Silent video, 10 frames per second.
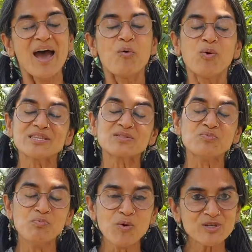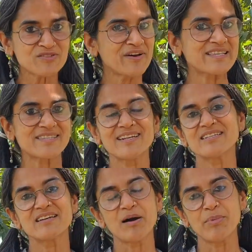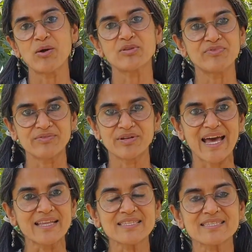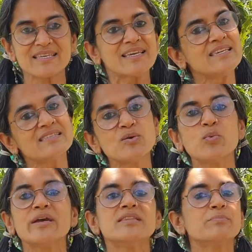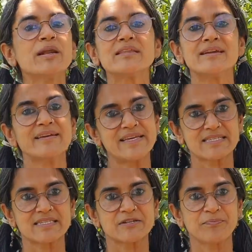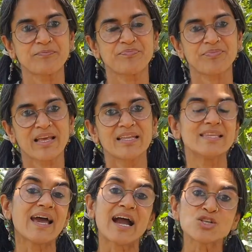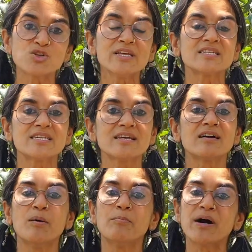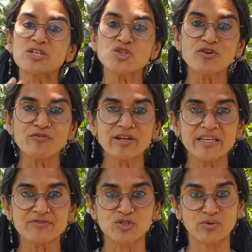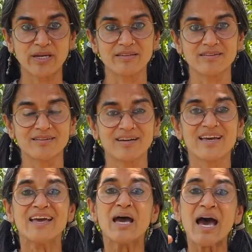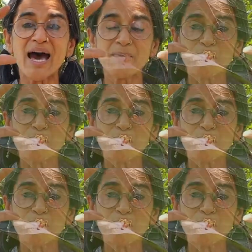What's most fascinating about the weaver ants is the way they build their nest. They actually take a bunch of leaves together and